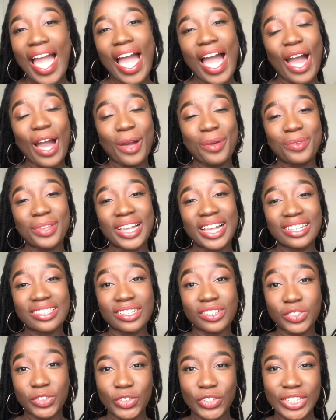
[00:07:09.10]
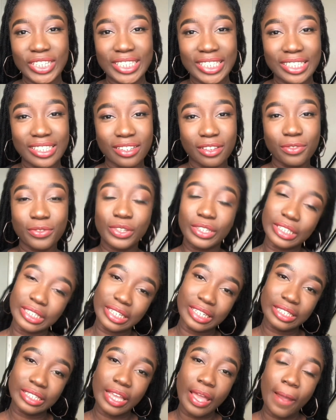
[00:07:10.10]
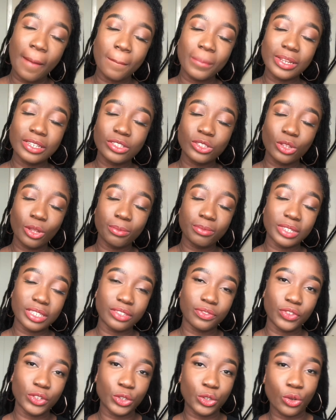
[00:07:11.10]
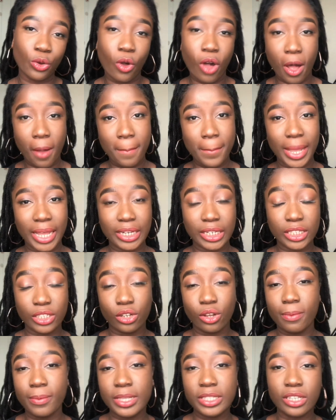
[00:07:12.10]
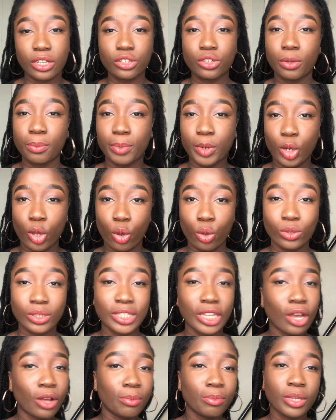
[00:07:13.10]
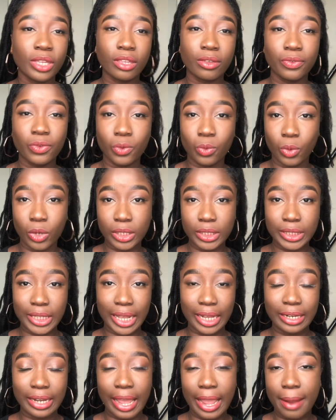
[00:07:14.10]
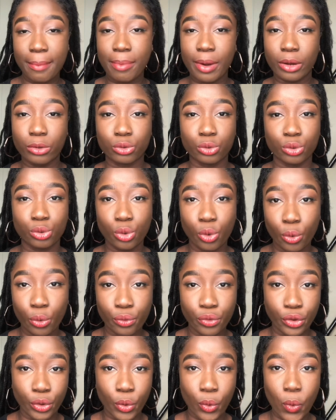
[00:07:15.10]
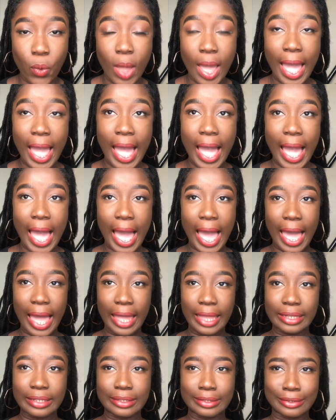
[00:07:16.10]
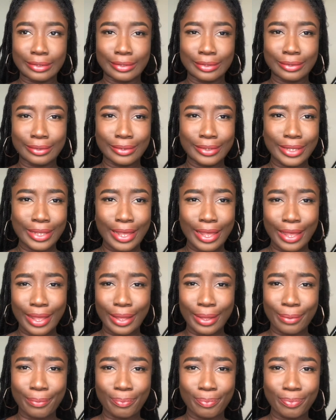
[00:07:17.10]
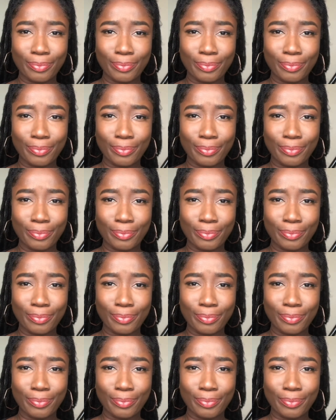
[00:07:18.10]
I hope you guys enjoyed it. If you did, please thumbs this video up, and in the comment section below tell me if you want an eyebrow tutorial. And yeah,